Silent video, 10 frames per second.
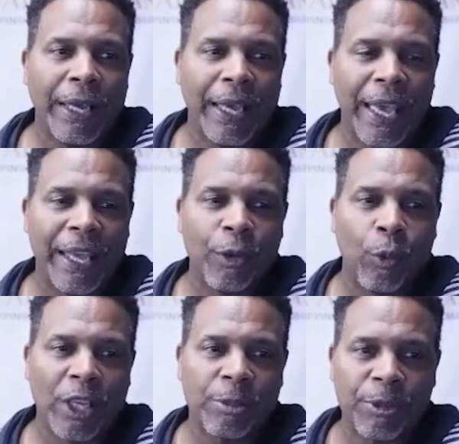and the
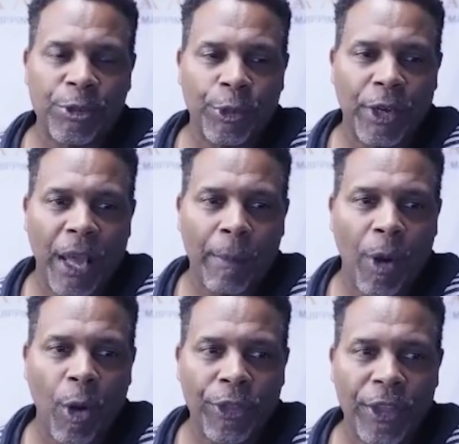wicks protruding on
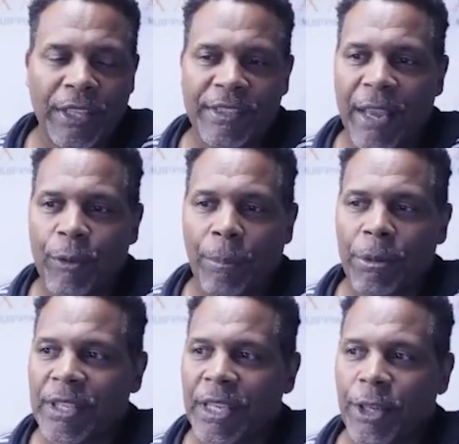both ends, they
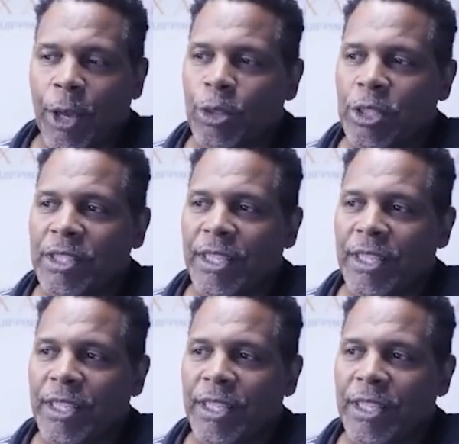represent dojis,